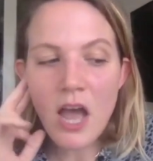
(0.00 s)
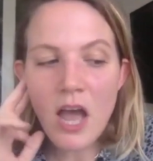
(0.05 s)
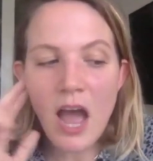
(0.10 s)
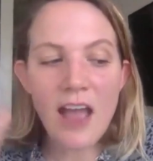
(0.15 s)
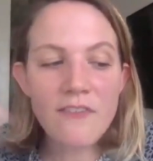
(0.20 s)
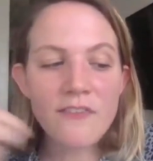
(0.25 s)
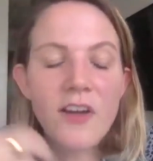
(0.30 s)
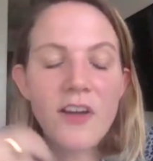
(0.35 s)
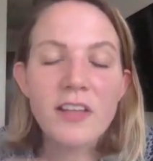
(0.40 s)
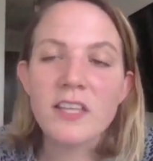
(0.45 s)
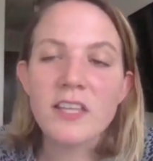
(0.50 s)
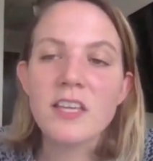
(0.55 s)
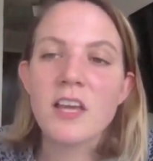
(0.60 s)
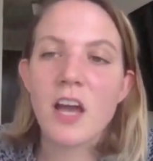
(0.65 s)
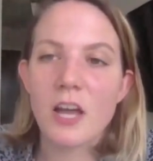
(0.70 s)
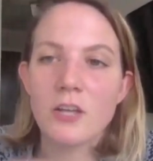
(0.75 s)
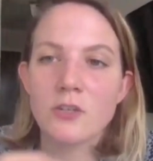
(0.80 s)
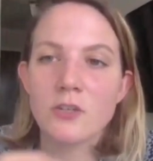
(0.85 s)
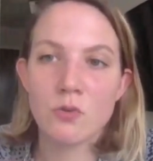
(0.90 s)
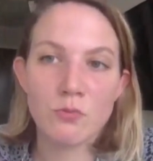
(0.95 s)
i finally
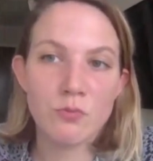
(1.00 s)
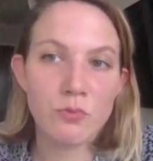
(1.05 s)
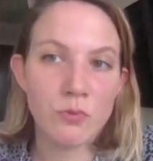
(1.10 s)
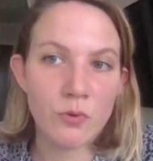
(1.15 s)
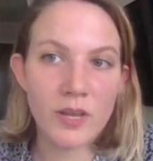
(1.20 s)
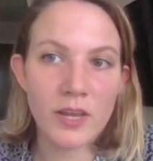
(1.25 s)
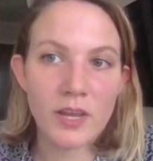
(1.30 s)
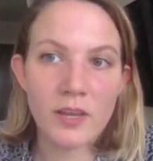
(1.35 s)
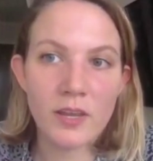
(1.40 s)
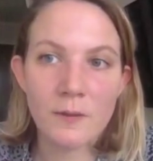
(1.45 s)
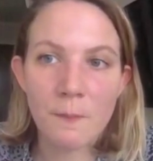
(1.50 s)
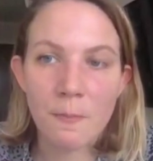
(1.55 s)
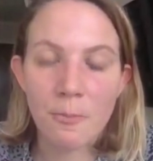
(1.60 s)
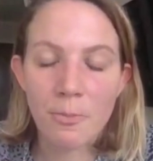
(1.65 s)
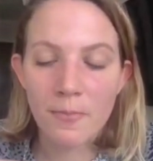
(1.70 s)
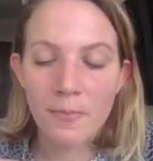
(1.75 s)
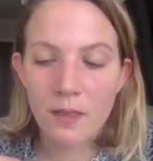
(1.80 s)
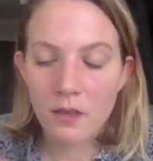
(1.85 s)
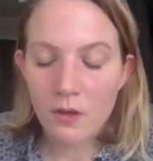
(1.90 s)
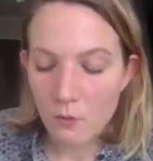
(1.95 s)
got to a point
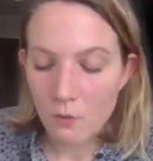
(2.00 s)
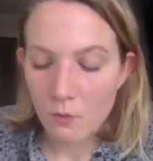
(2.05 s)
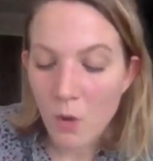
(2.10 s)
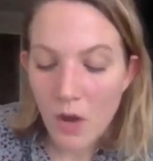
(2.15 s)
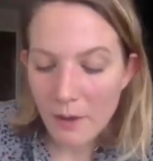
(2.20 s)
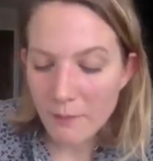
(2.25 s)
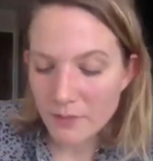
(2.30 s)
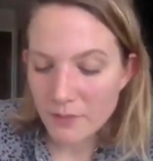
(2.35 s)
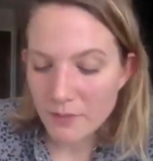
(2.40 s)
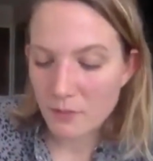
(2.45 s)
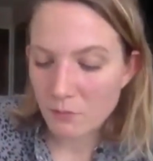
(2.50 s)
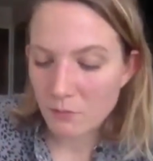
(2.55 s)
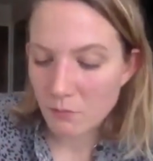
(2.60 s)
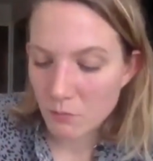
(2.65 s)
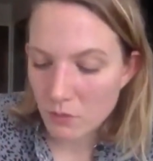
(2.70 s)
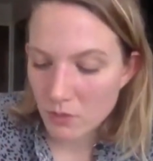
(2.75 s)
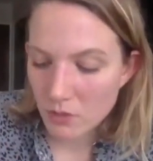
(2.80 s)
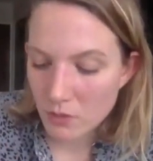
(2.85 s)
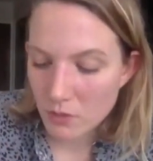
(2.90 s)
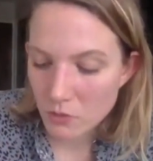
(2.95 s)
where i was
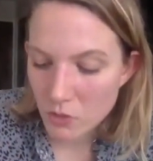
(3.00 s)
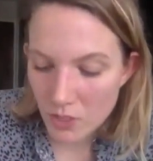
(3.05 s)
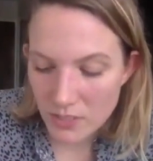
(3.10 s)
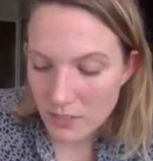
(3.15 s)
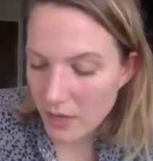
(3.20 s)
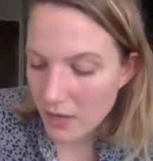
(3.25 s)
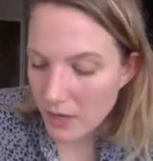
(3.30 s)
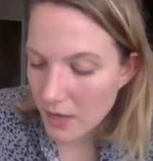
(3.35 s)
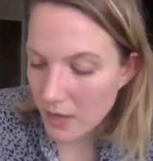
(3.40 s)
just